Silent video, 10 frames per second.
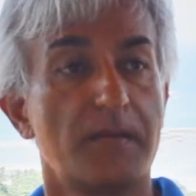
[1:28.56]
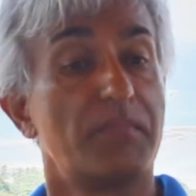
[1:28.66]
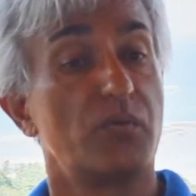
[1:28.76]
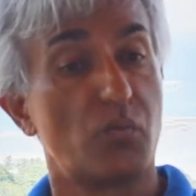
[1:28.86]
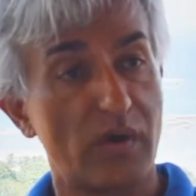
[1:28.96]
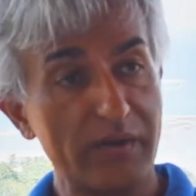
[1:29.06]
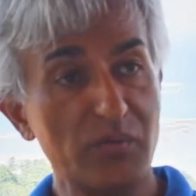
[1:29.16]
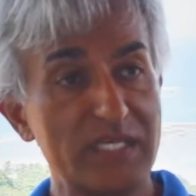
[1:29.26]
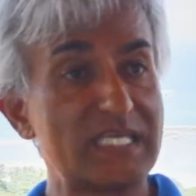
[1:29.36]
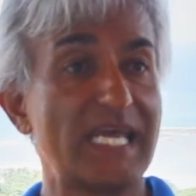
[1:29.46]
But when
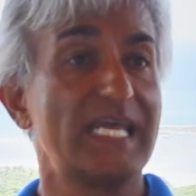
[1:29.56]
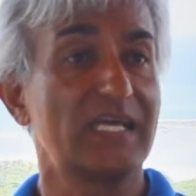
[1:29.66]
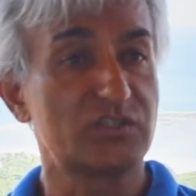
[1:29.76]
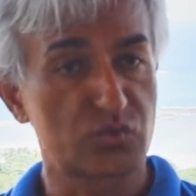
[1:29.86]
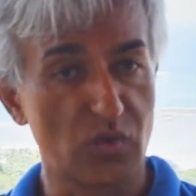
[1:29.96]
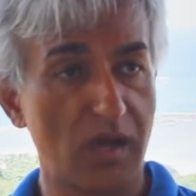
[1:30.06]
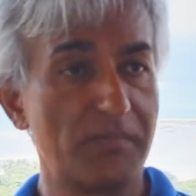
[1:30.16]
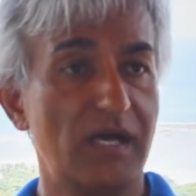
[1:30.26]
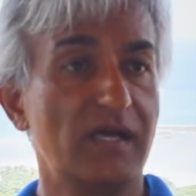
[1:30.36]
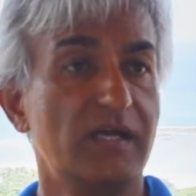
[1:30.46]
we take a
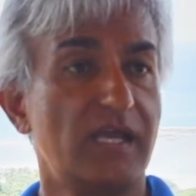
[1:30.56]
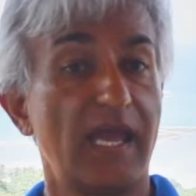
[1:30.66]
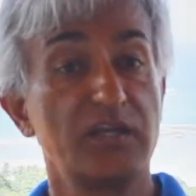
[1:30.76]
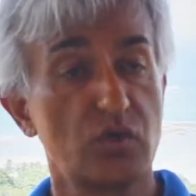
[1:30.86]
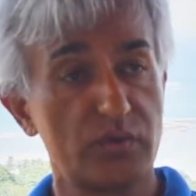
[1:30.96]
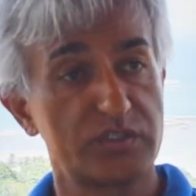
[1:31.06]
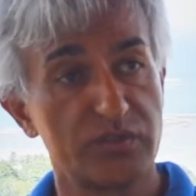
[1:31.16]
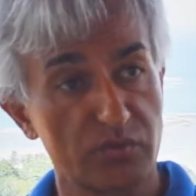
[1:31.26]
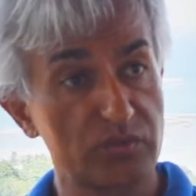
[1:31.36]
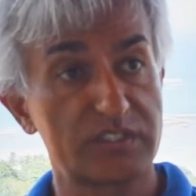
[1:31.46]
trauma and go into
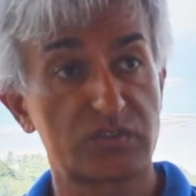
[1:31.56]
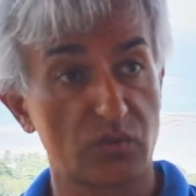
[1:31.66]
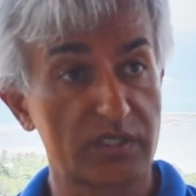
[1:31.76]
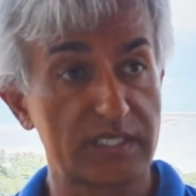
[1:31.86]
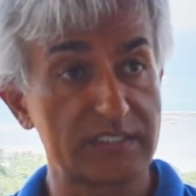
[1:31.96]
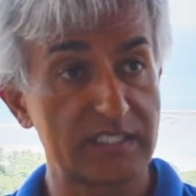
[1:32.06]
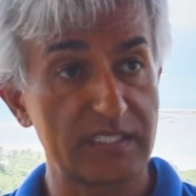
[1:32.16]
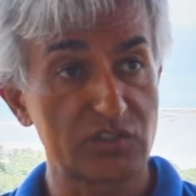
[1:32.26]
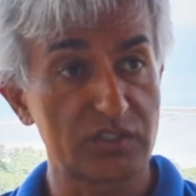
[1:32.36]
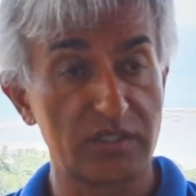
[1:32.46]
neural
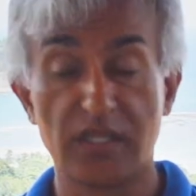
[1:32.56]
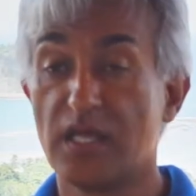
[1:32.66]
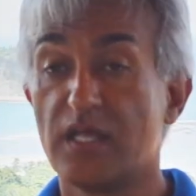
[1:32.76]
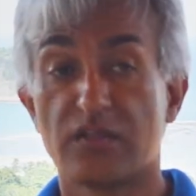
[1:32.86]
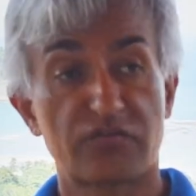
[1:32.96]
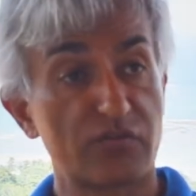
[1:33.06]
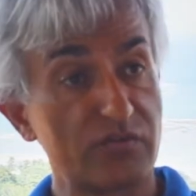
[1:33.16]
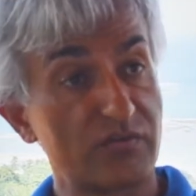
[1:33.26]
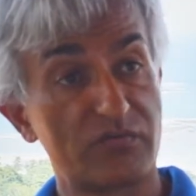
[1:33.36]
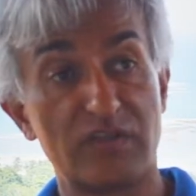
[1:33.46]
disorganization,
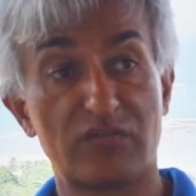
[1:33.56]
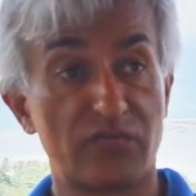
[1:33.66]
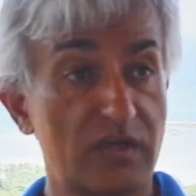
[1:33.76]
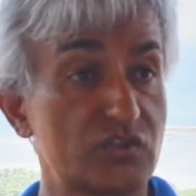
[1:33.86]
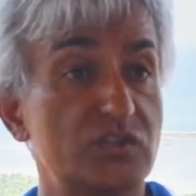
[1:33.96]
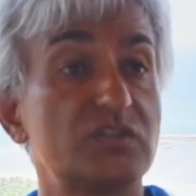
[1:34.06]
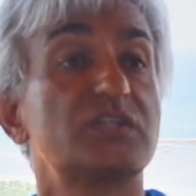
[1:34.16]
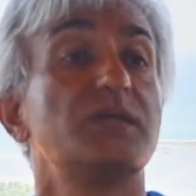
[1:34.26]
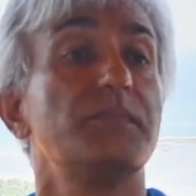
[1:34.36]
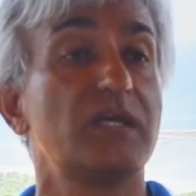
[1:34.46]
certain of these functions
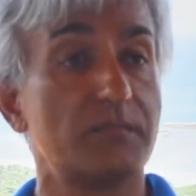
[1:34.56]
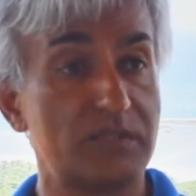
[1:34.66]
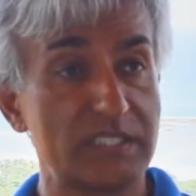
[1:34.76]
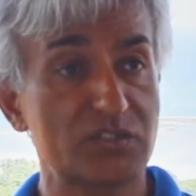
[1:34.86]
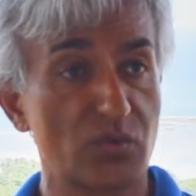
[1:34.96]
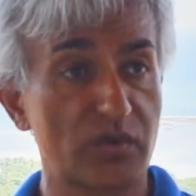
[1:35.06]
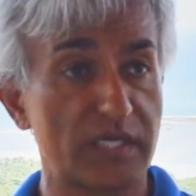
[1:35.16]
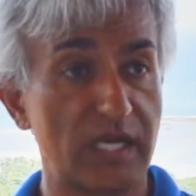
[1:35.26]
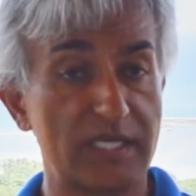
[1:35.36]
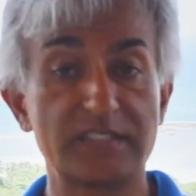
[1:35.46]
can become
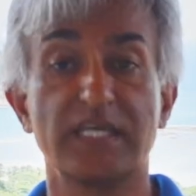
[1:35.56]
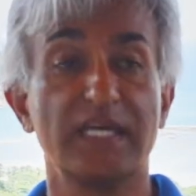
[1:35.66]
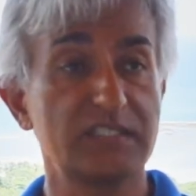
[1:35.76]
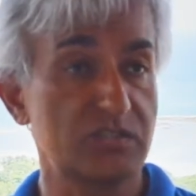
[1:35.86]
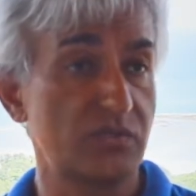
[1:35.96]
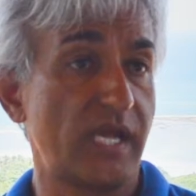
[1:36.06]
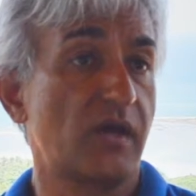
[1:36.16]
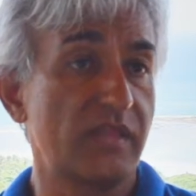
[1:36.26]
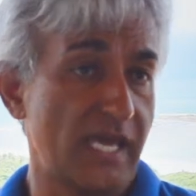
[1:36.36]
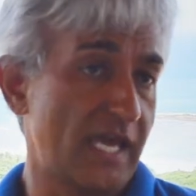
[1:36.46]
disorganized, and so now
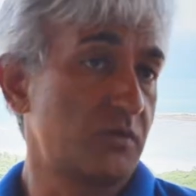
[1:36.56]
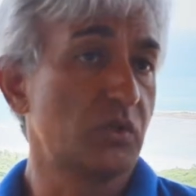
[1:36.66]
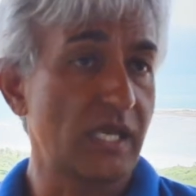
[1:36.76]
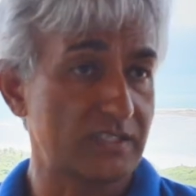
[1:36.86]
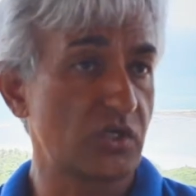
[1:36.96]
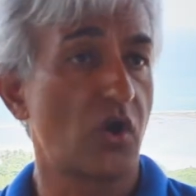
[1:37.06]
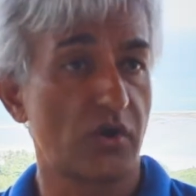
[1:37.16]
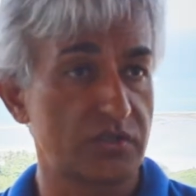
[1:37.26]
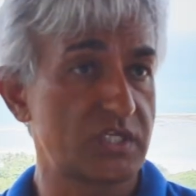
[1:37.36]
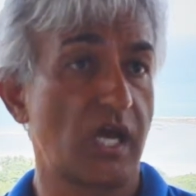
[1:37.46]
the animal has a
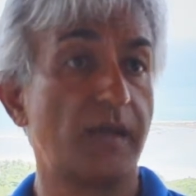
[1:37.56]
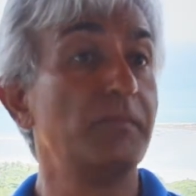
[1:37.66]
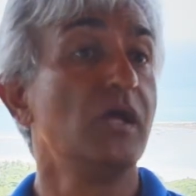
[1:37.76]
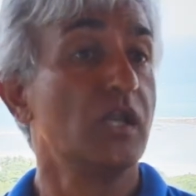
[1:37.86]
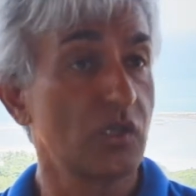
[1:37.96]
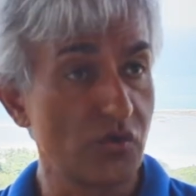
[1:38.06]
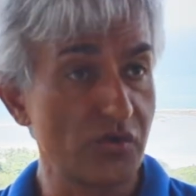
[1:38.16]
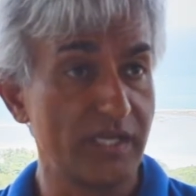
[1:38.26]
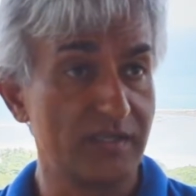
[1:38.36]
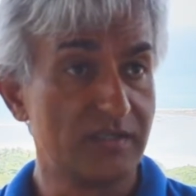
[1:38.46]
hard time
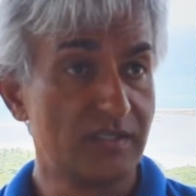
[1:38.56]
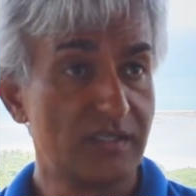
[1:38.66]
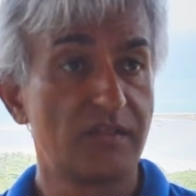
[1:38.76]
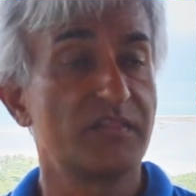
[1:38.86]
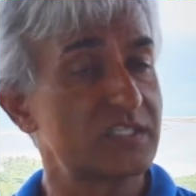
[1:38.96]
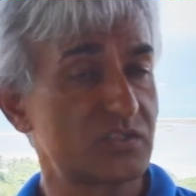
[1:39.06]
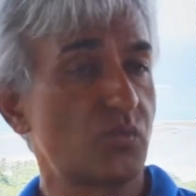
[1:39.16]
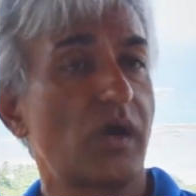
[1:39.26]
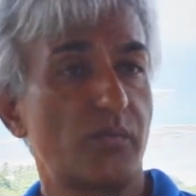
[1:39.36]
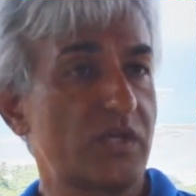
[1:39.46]
learning. This is
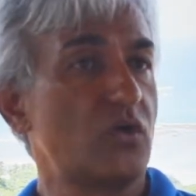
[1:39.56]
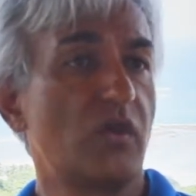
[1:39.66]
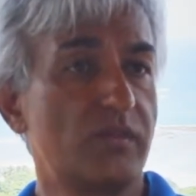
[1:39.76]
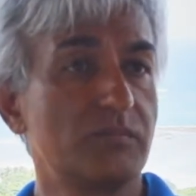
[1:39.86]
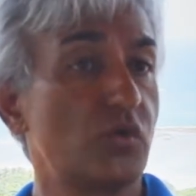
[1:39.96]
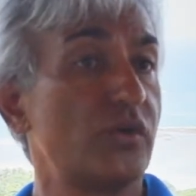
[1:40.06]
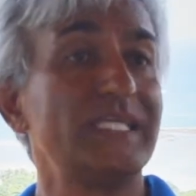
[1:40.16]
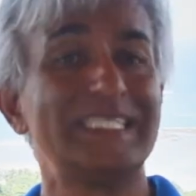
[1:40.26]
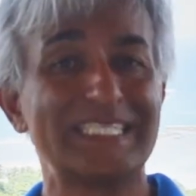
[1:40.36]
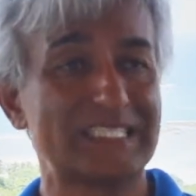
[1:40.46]
why we call them
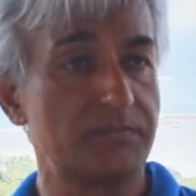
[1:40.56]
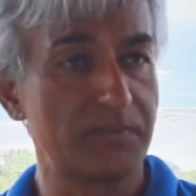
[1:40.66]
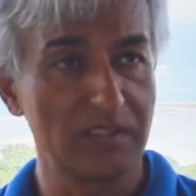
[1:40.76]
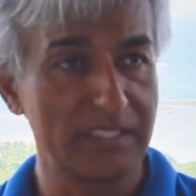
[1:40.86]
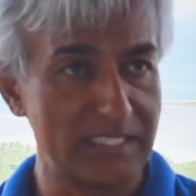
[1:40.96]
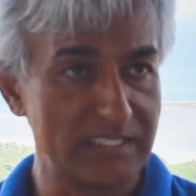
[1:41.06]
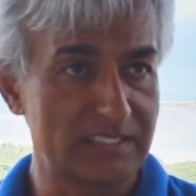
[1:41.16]
learning disabilities.